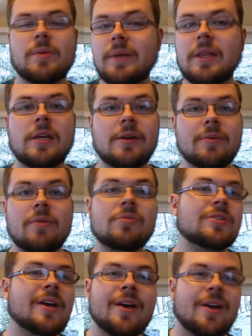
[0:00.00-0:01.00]
The
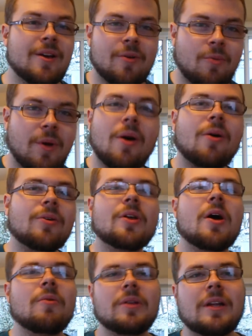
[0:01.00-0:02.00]
heroes, we all
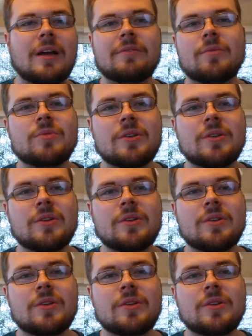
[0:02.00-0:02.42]
know and love them.